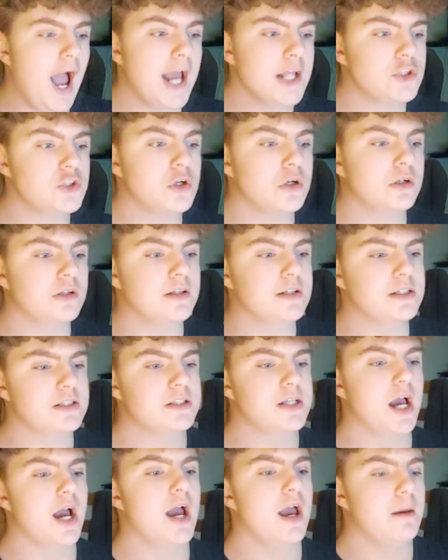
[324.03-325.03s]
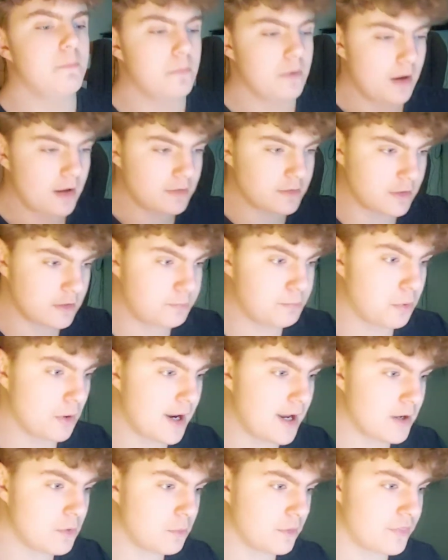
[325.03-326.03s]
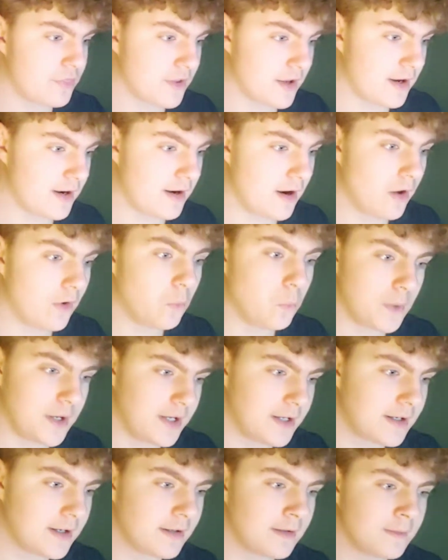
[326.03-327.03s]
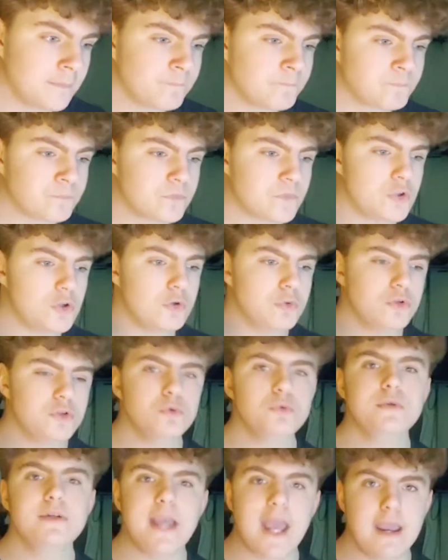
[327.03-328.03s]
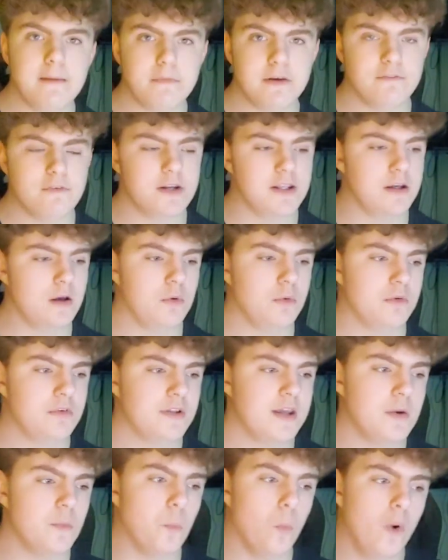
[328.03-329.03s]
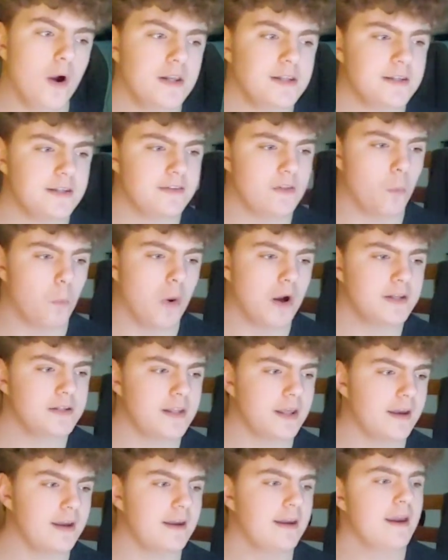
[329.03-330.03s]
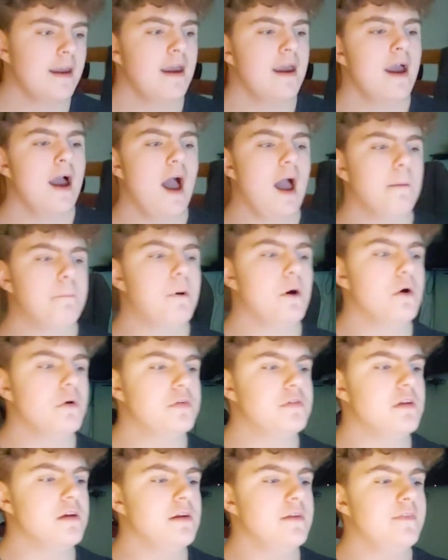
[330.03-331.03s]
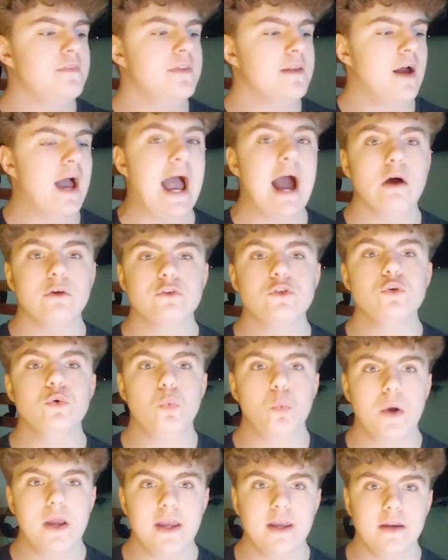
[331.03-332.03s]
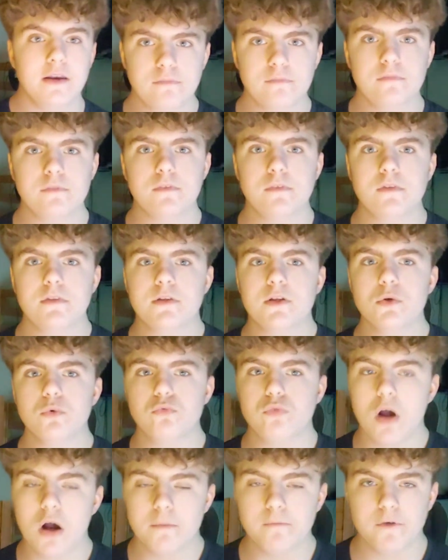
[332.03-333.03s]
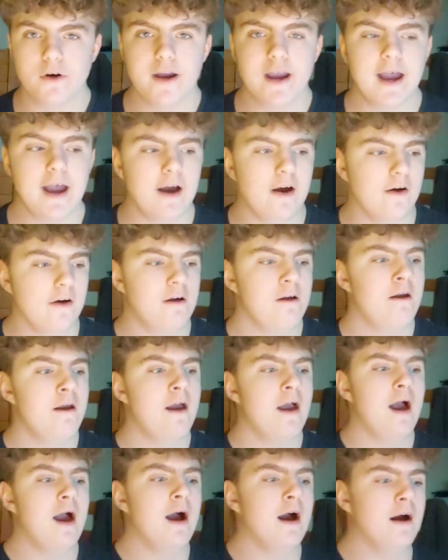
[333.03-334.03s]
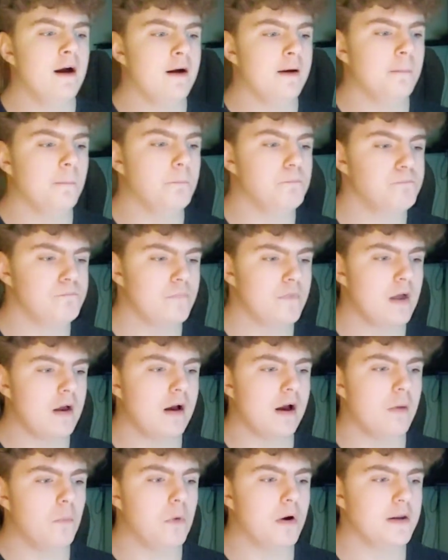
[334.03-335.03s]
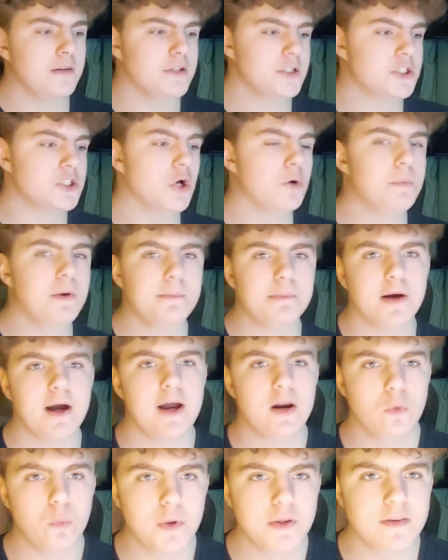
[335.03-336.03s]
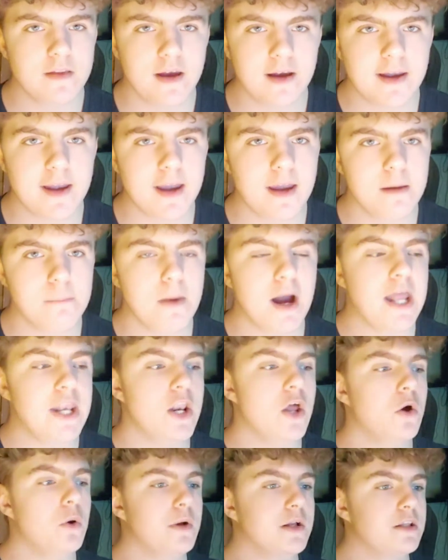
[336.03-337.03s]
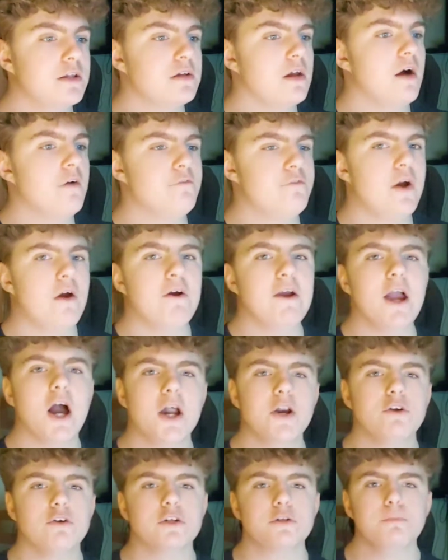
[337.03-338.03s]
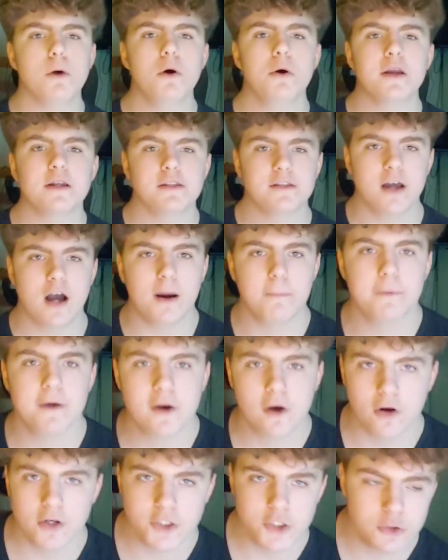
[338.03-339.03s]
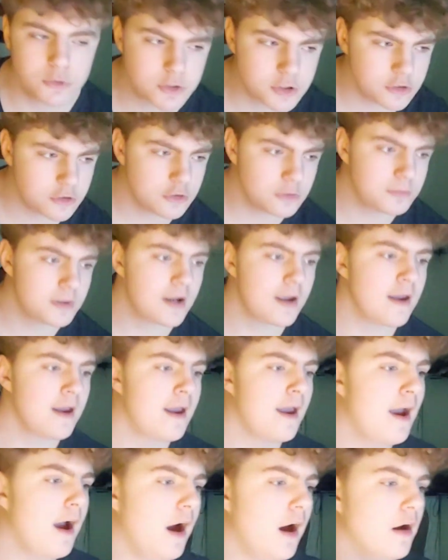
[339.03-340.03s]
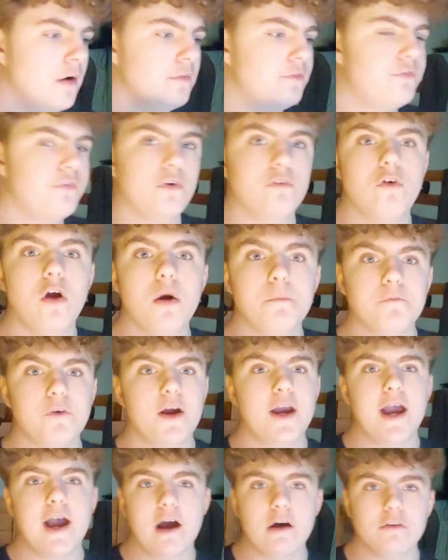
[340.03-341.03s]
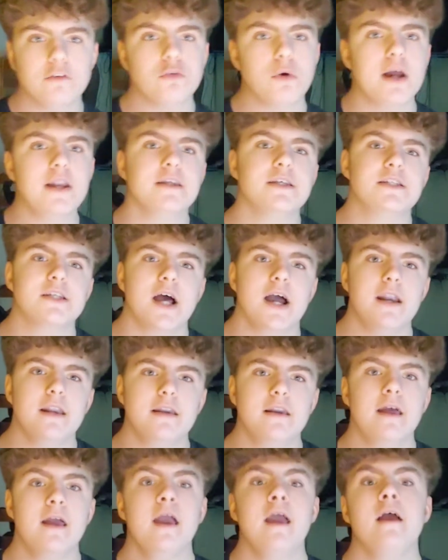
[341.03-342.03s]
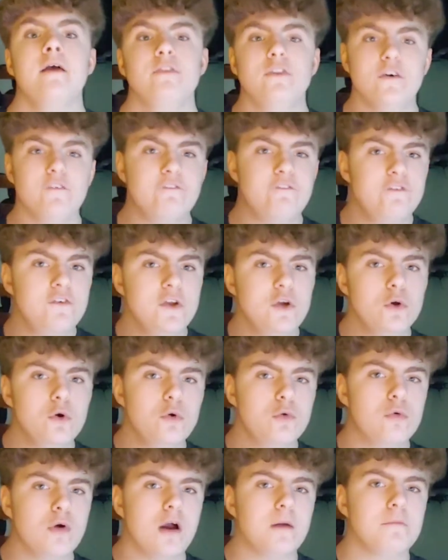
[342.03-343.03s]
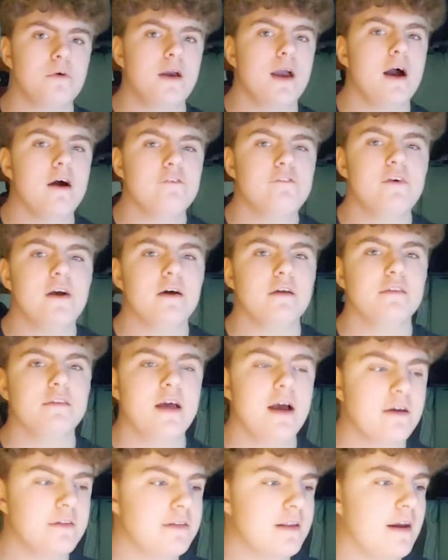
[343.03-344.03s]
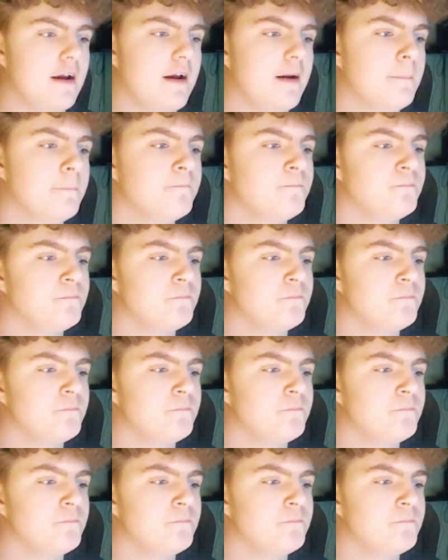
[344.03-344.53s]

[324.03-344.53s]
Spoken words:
I took this break within a week to do gaming videos. And one day I posted the how to win to Realm Royale. I wanted to show people how to win that game. I know it's a very underspoken topic on YouTube for Realm Royale. So I decided the few Realm Royale fans out there